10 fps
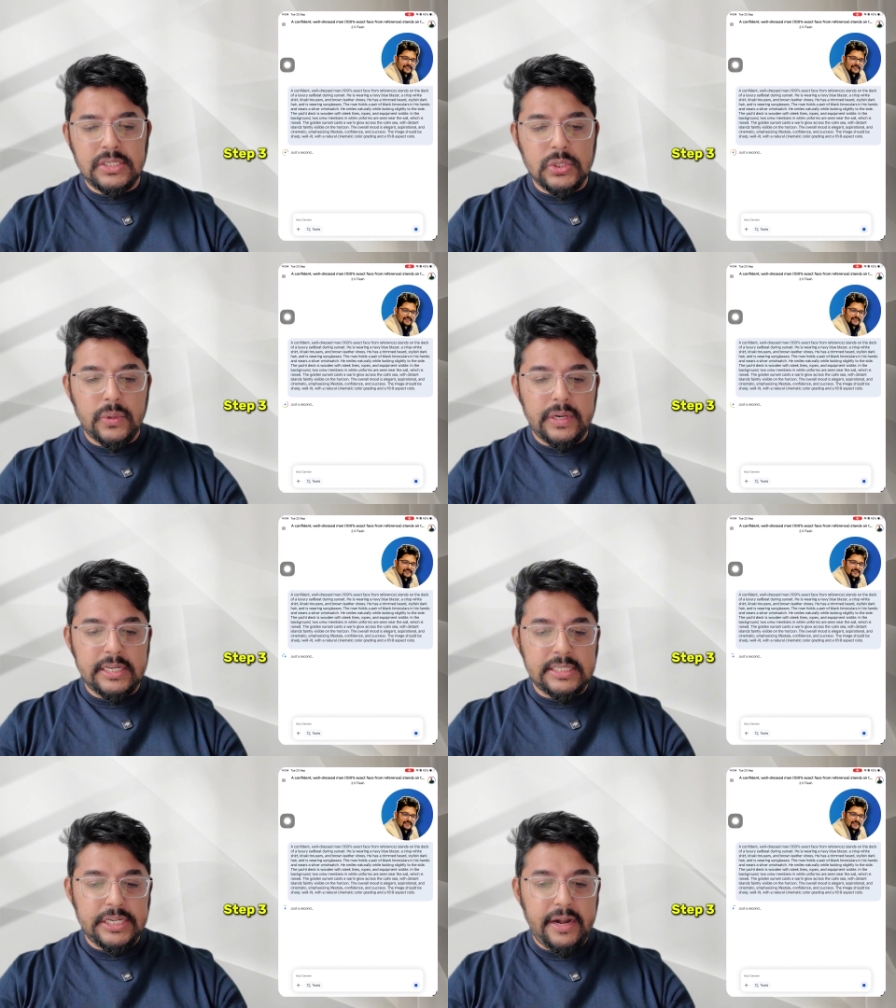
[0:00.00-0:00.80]
So
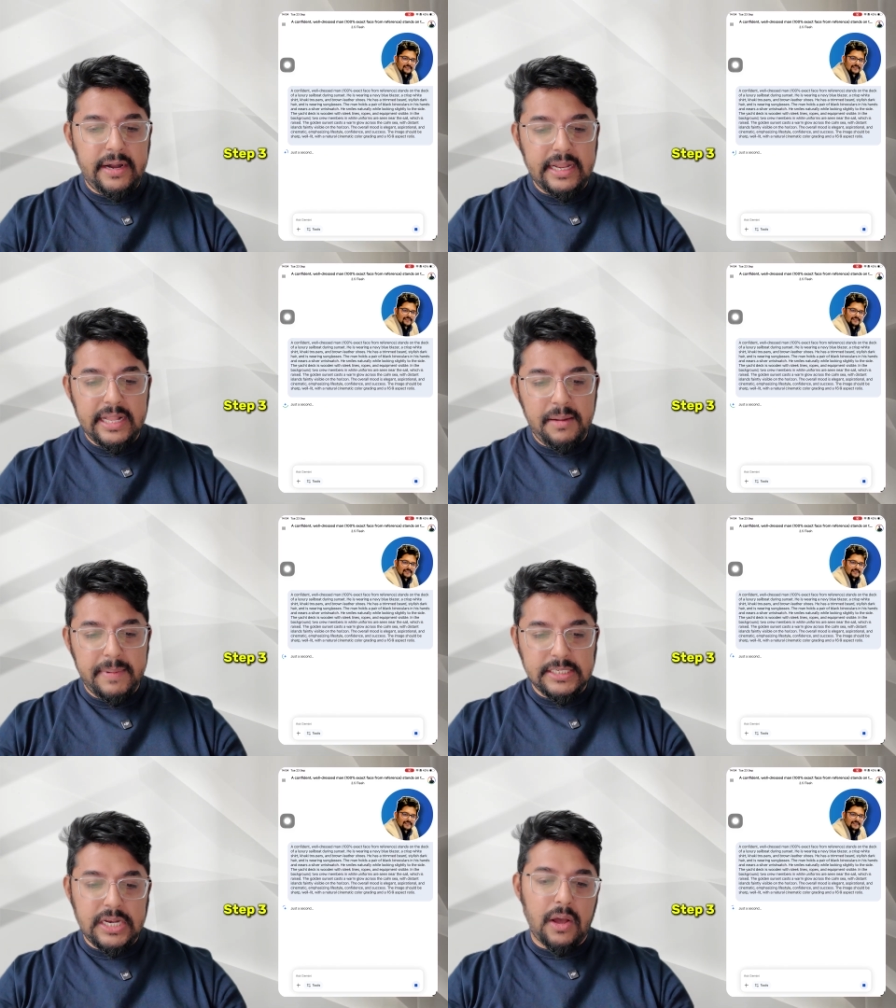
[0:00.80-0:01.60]
it is generating the
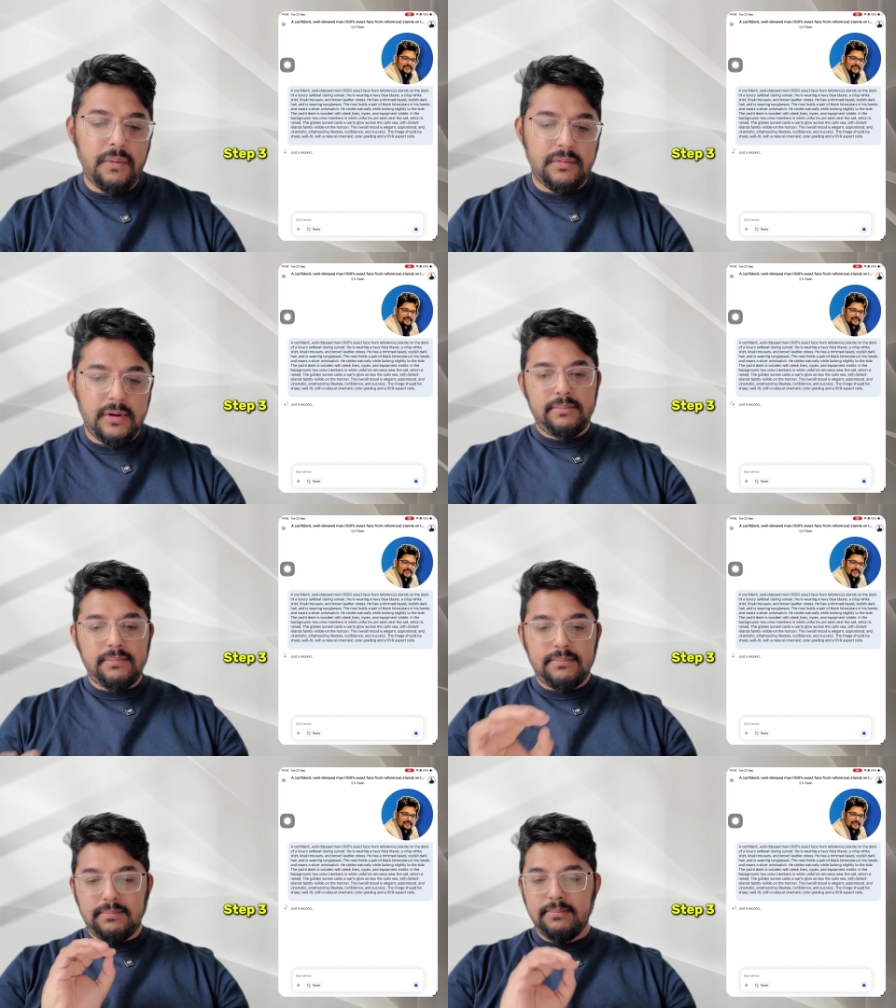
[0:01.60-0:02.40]
image now.
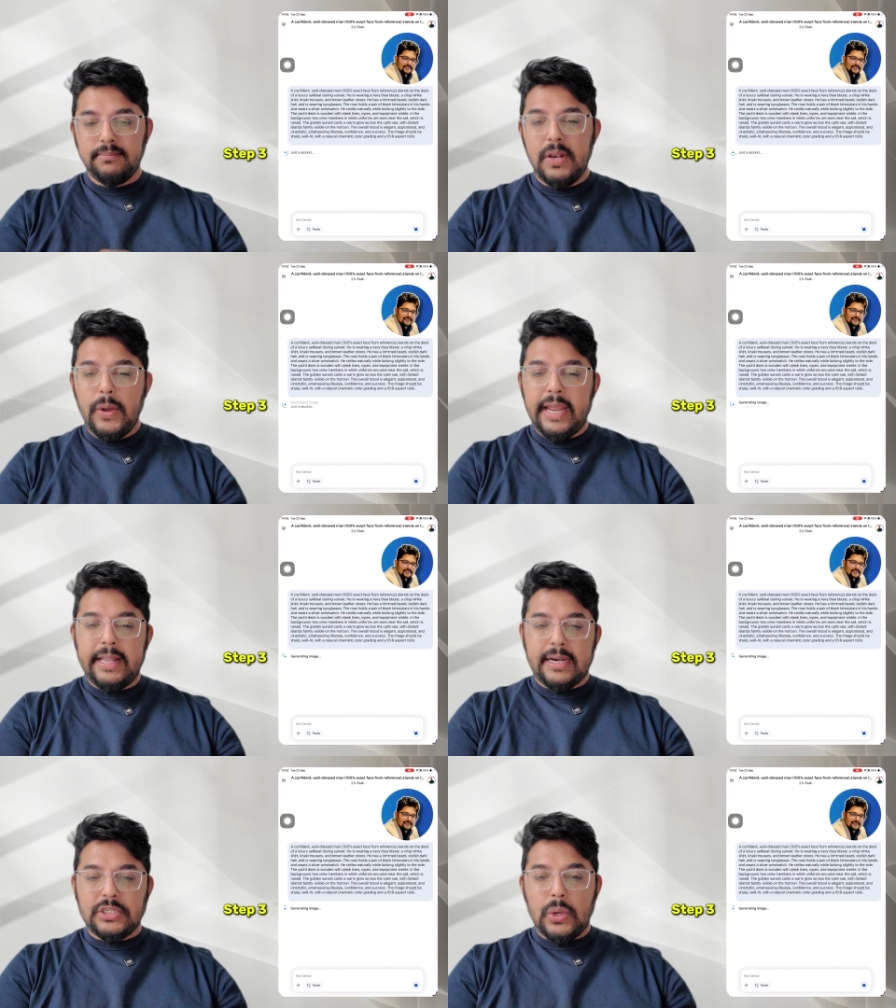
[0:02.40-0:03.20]
Look
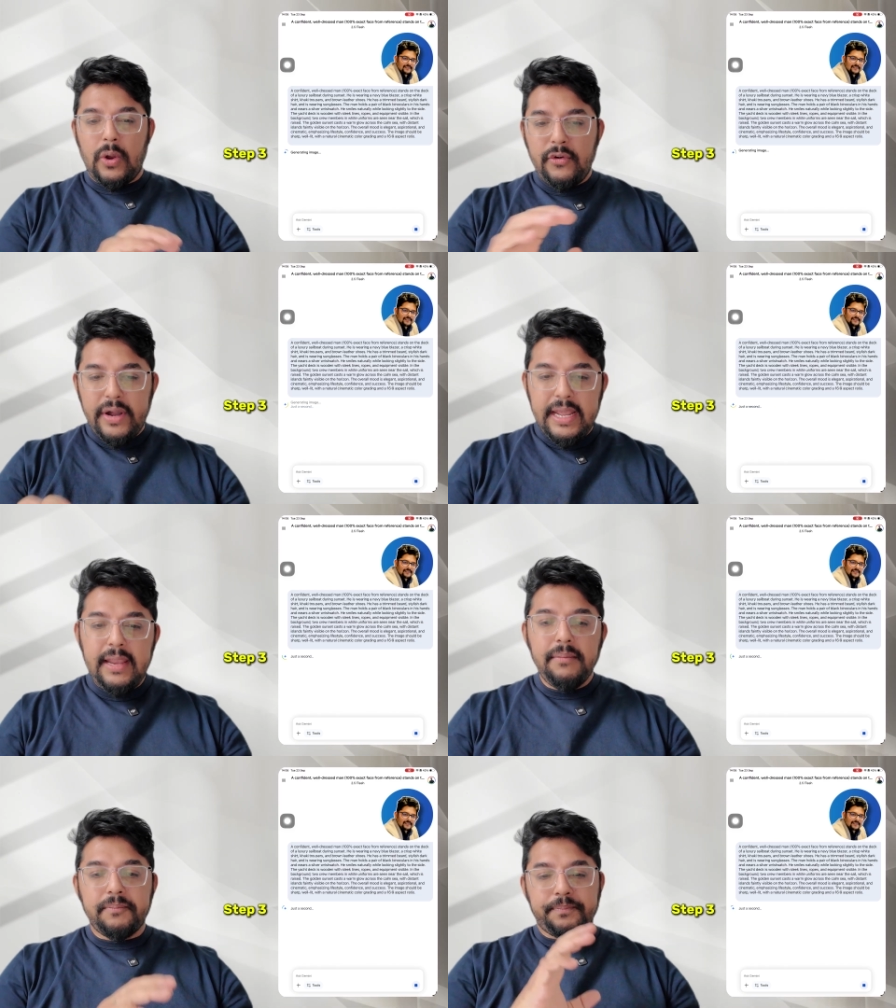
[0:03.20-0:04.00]
at that. So
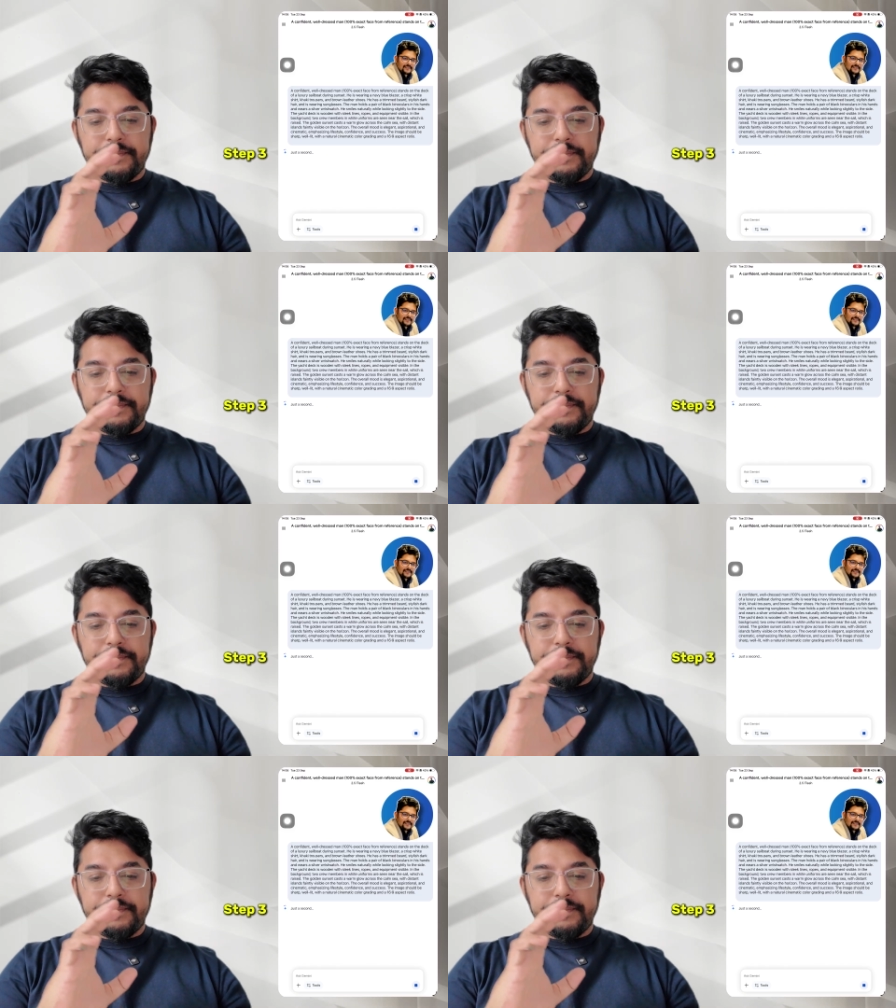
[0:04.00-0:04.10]
already